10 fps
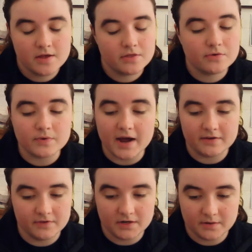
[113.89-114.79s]

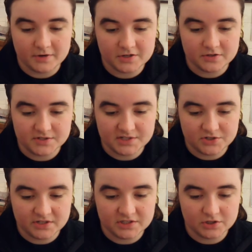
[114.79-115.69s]
thriving commercial
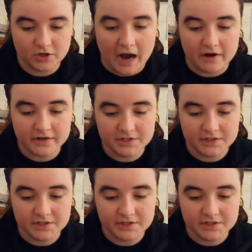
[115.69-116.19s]
districts and crowded